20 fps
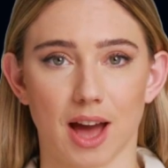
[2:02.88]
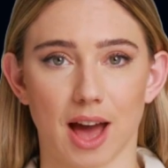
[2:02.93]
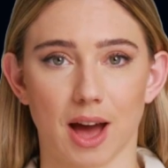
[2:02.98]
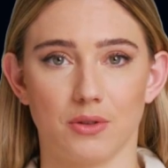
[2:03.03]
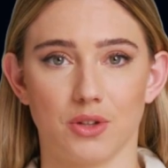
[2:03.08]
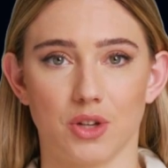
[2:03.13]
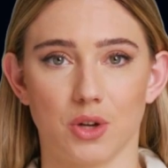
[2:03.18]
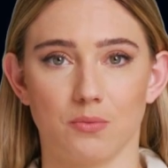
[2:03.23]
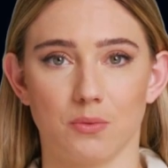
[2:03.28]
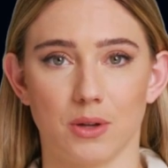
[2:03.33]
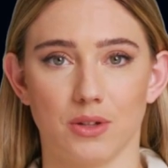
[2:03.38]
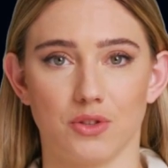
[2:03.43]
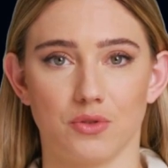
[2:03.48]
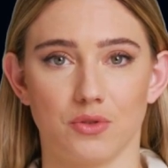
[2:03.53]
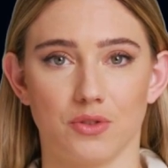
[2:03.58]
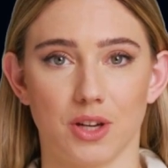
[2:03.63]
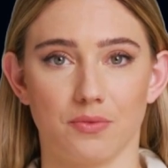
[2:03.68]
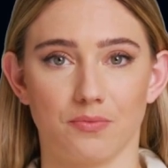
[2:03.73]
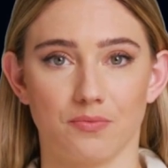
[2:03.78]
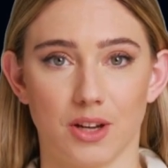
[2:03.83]
How do you
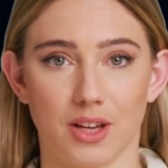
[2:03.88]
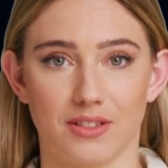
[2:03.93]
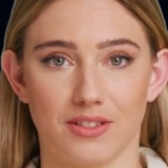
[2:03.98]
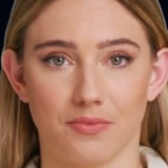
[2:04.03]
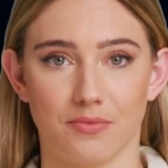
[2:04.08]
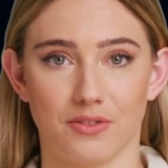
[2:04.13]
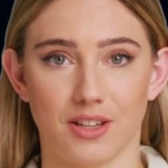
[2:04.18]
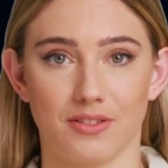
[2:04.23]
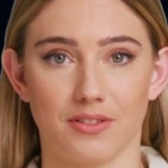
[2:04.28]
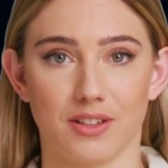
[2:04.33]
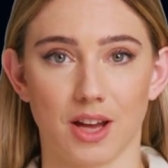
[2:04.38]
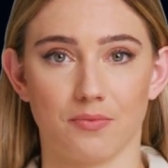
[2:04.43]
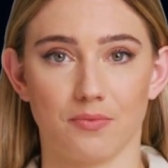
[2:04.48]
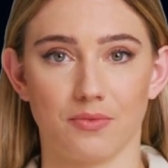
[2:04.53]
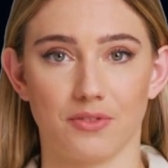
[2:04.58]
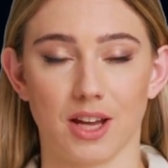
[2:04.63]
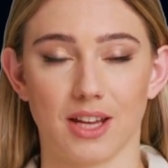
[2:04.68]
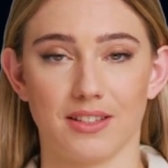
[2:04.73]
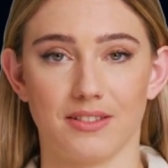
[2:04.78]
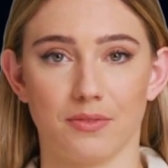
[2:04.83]
measure the effectiveness of
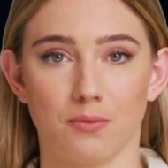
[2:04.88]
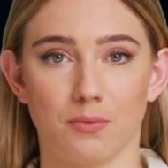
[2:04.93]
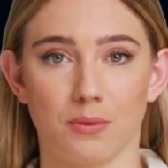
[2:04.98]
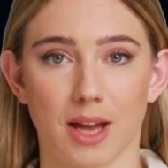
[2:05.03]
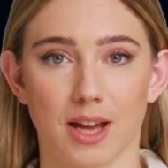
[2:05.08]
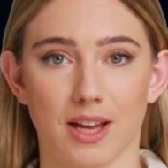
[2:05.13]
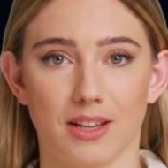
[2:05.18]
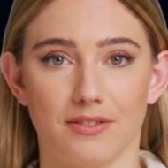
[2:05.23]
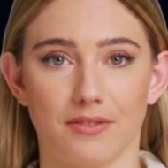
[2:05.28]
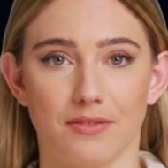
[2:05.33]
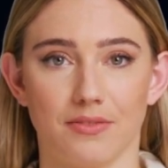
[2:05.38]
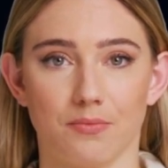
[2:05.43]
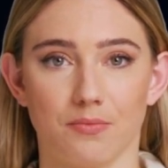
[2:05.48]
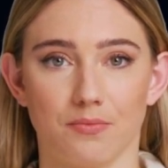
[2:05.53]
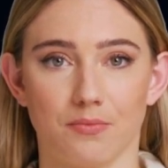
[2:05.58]
a test plan?